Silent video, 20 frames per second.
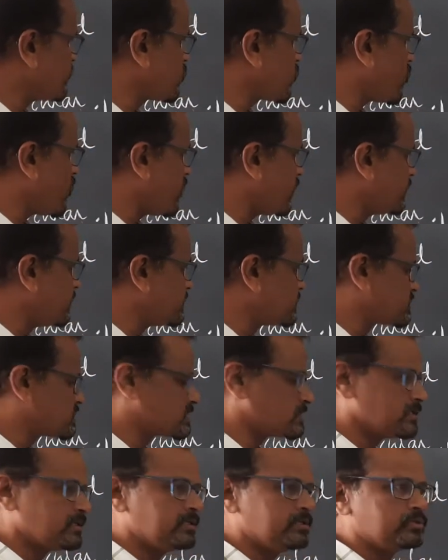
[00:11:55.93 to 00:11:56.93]
coil is
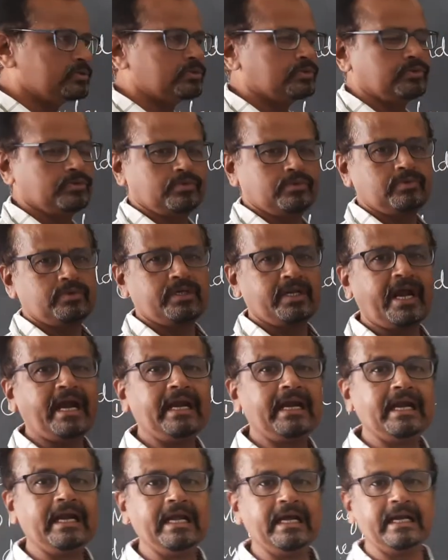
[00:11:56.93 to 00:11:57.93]
turned through
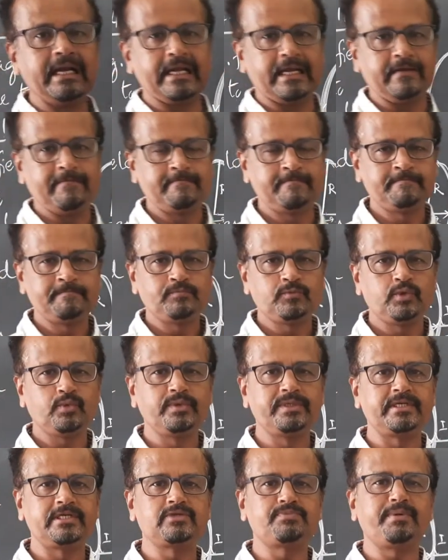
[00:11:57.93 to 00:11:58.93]
90 degree
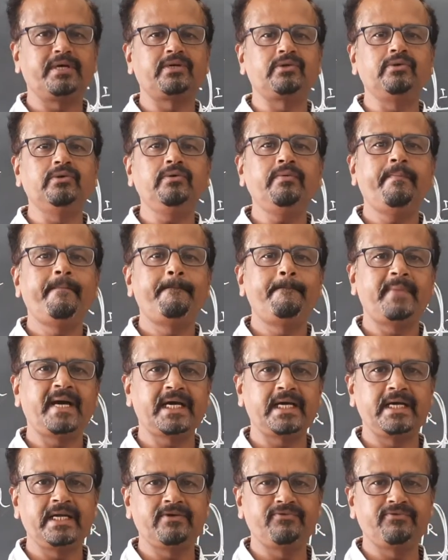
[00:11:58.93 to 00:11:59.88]
with respect to magnetic